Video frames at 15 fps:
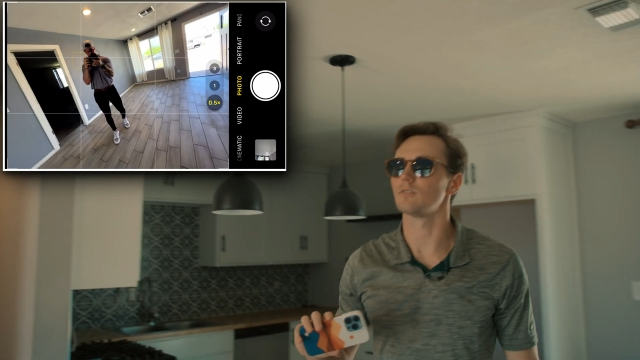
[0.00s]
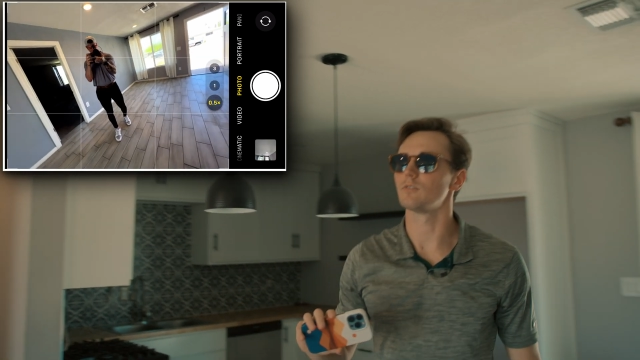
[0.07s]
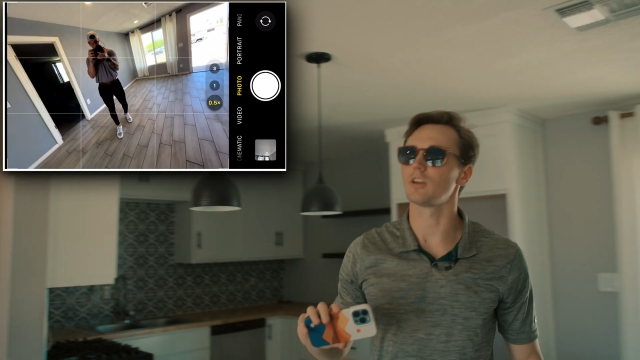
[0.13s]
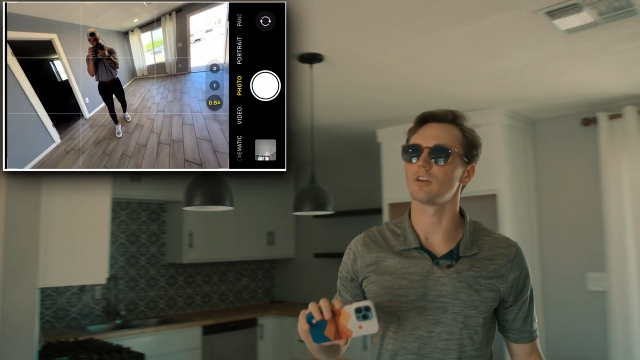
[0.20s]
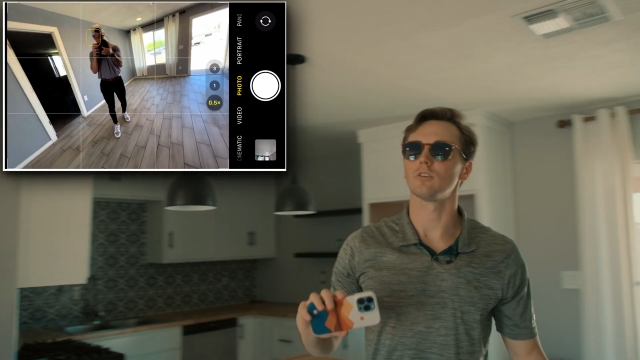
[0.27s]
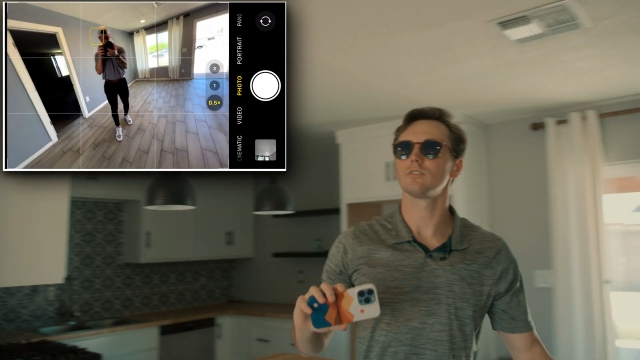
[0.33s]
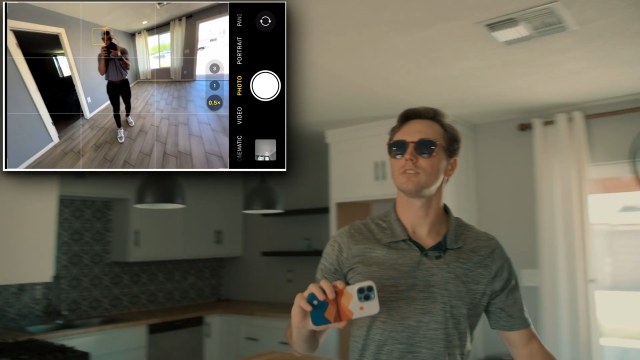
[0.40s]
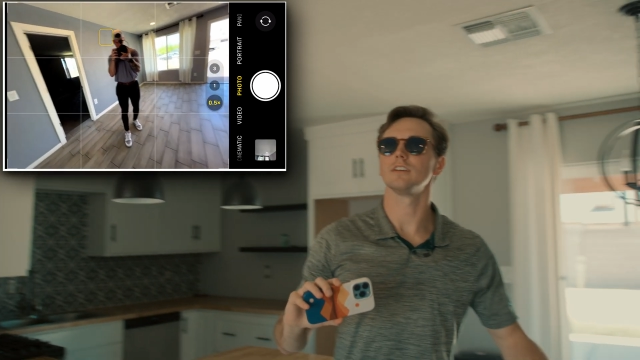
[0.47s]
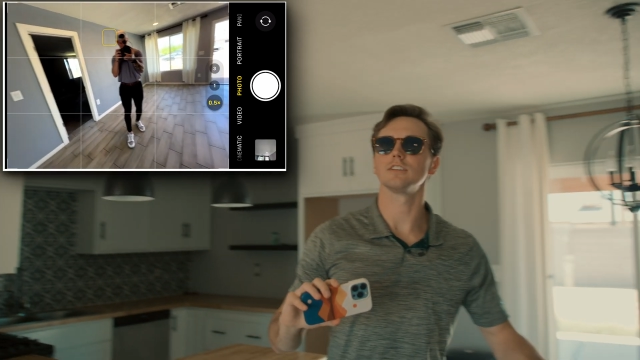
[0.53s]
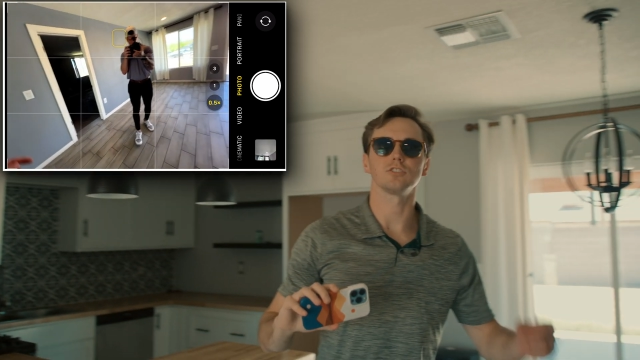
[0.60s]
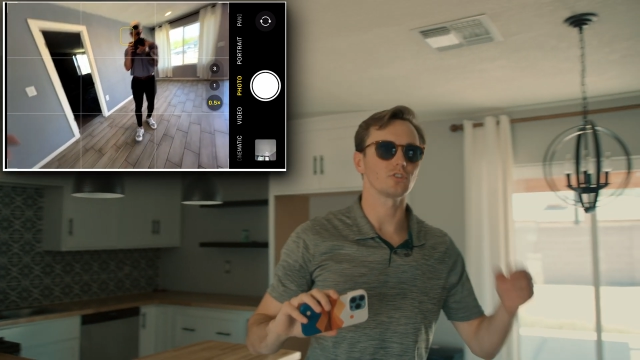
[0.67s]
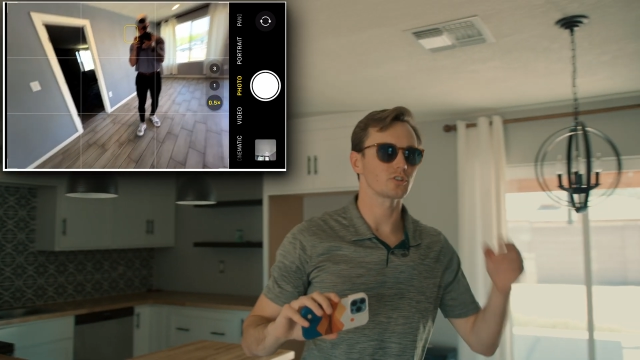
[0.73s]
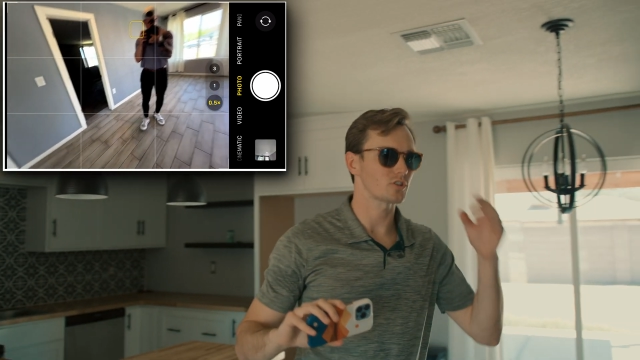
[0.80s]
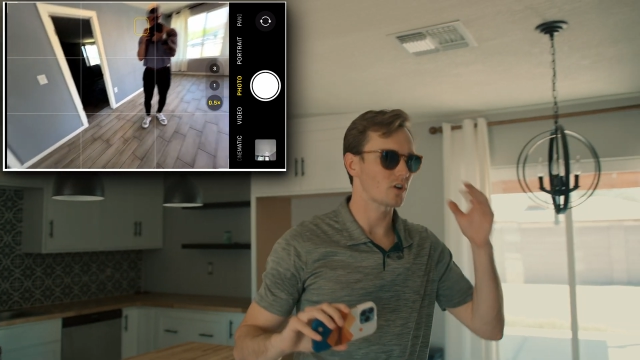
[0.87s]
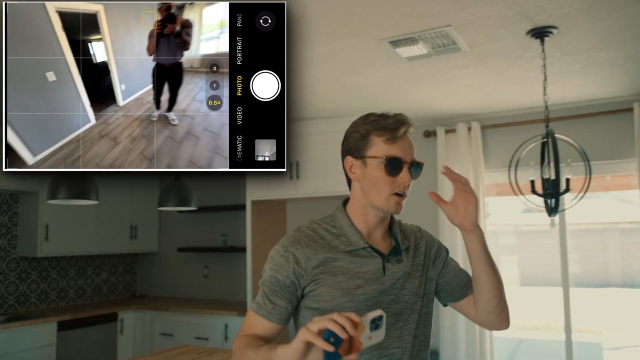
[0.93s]
you know, this
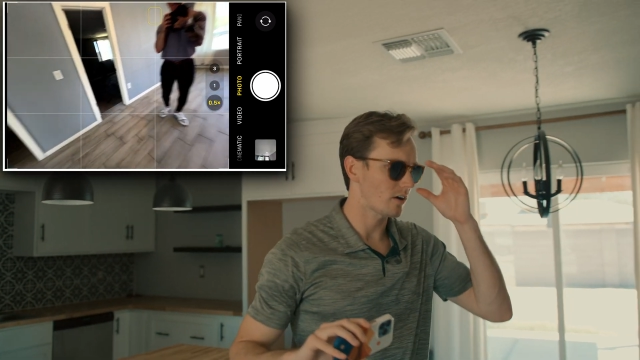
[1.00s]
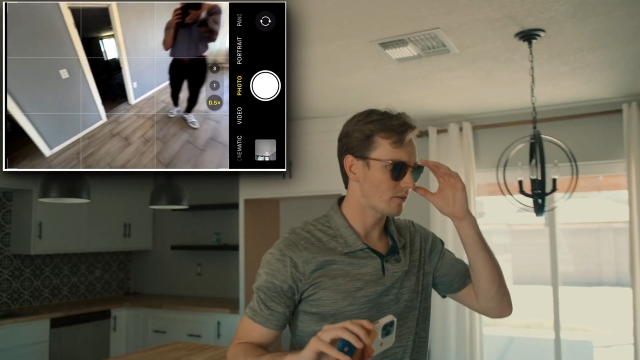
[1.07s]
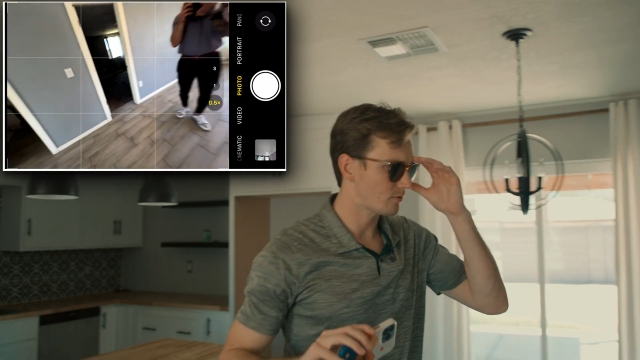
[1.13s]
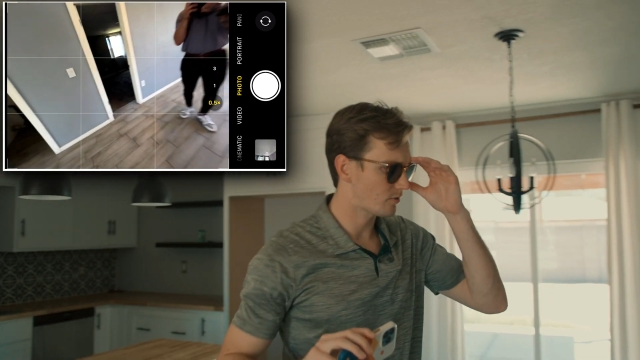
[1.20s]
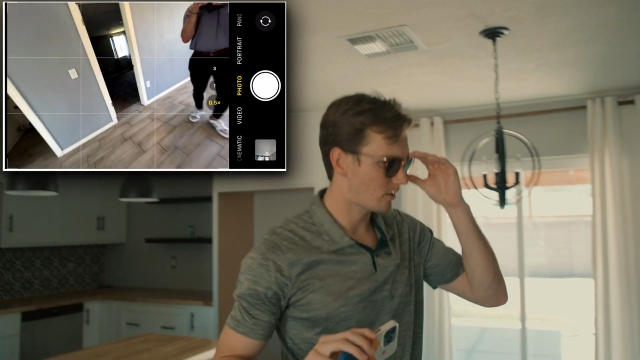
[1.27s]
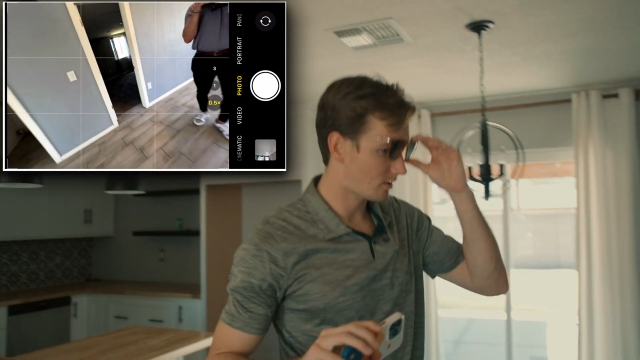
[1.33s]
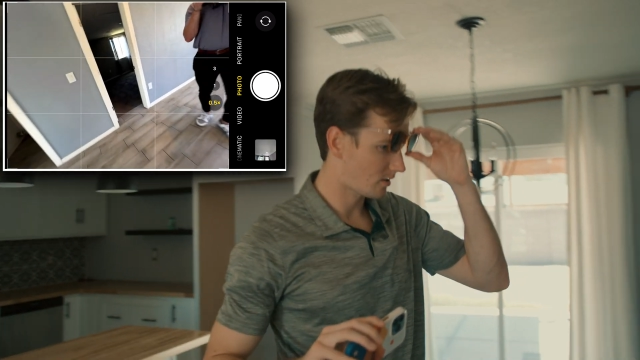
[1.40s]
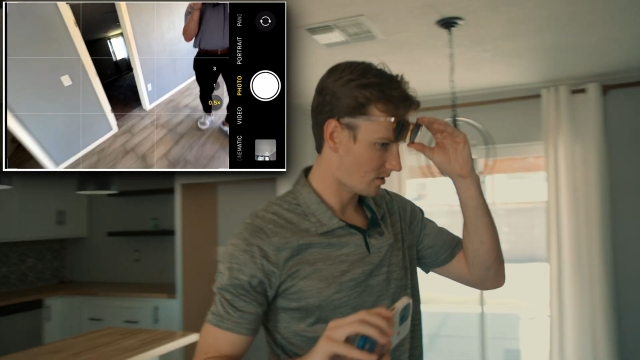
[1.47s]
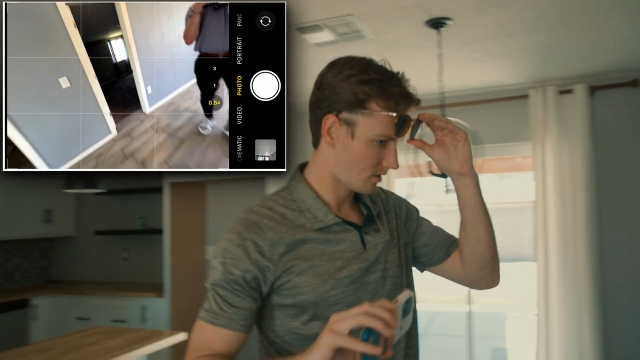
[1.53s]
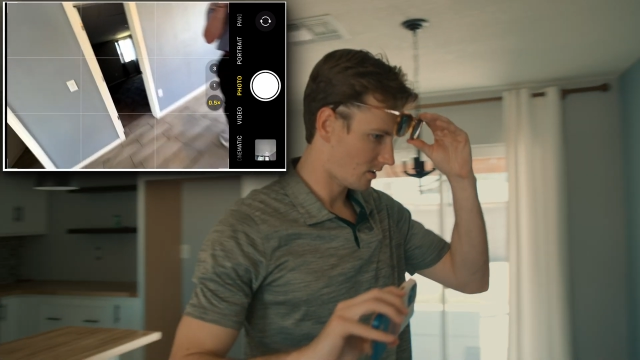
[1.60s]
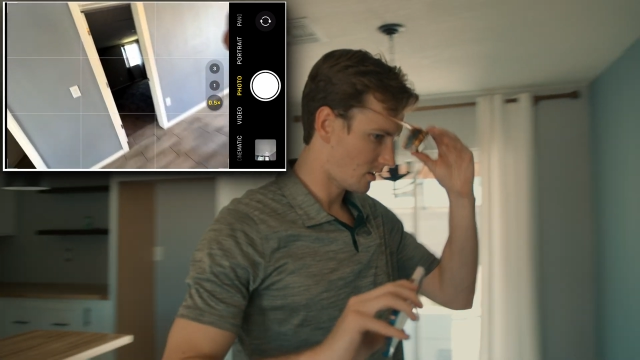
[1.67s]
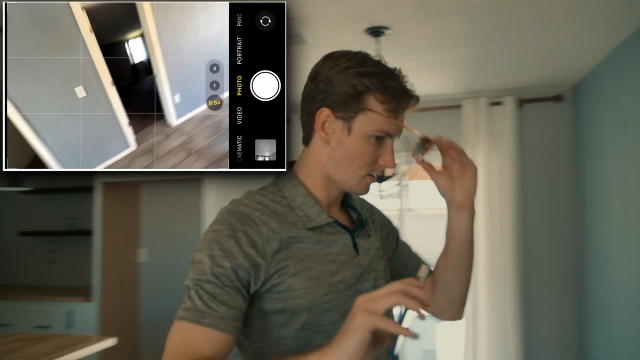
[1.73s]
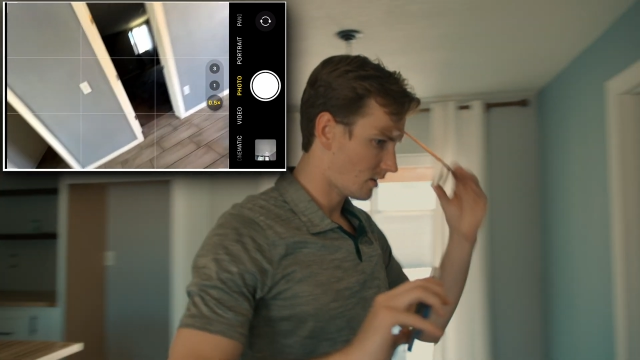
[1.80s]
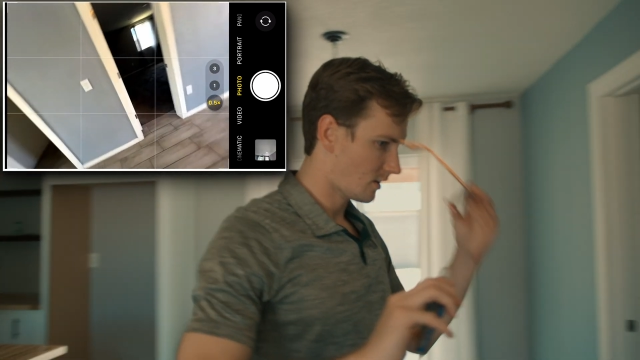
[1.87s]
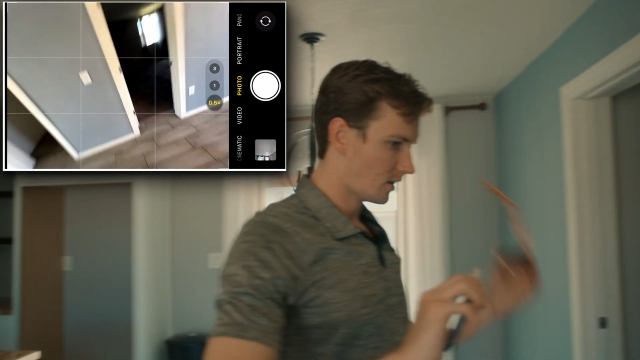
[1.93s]
looks off.
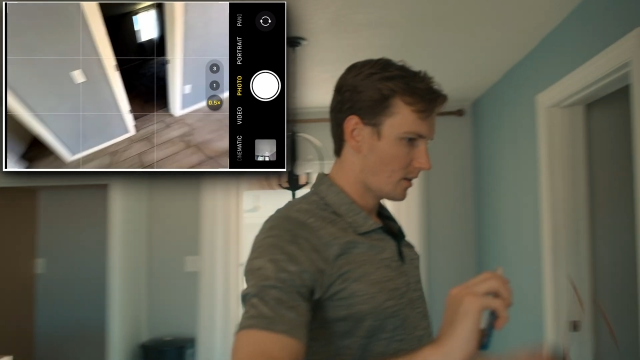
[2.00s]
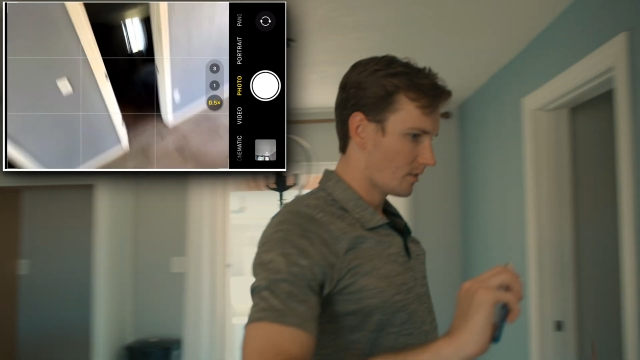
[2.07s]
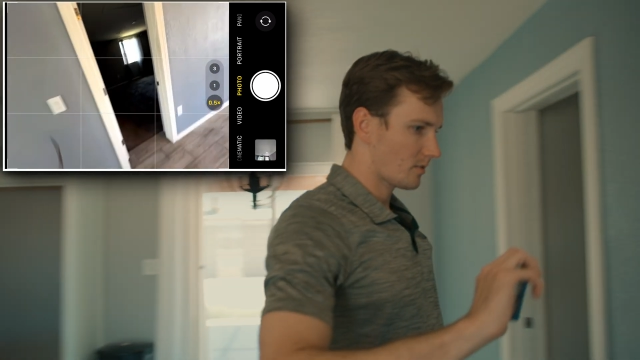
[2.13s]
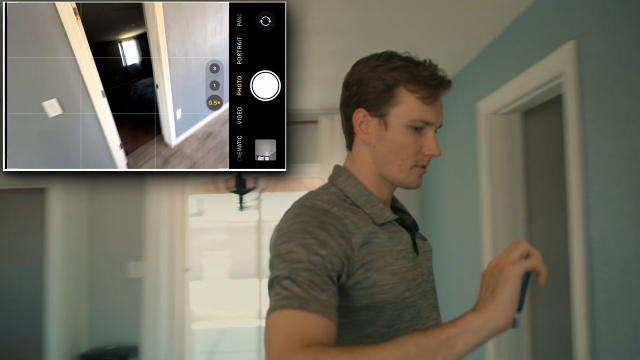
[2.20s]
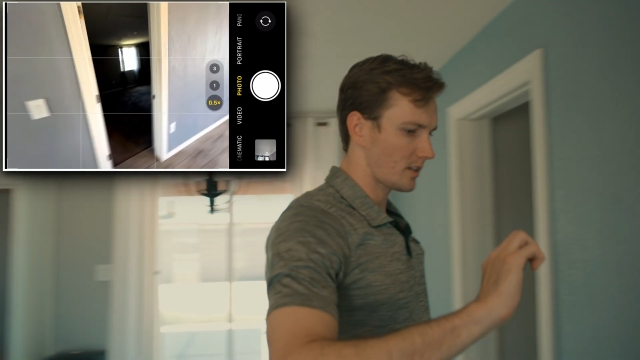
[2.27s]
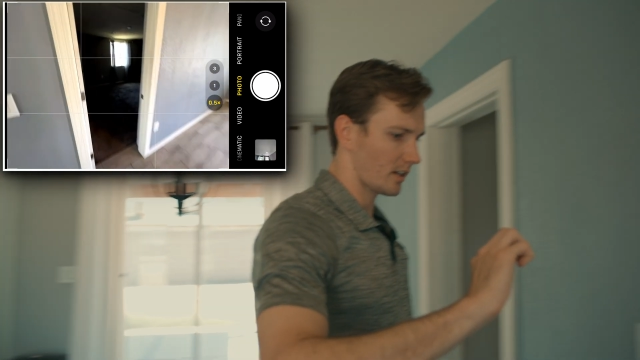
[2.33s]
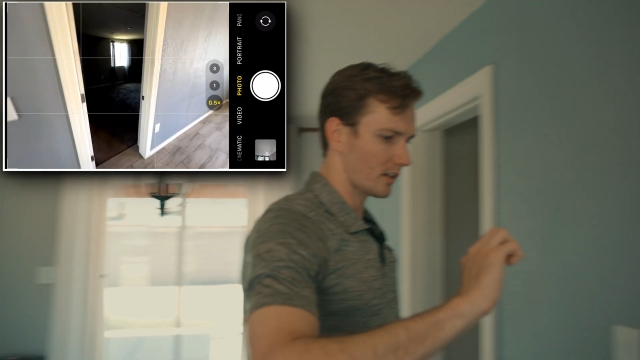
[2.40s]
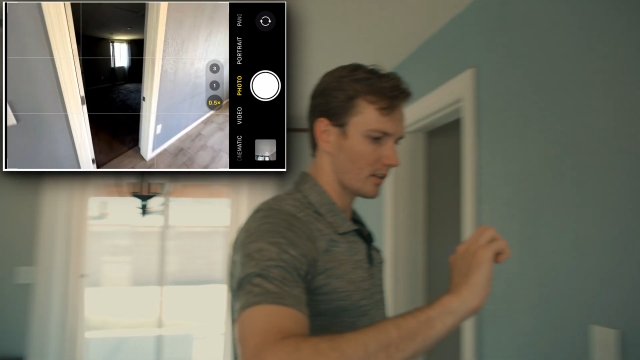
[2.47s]
Take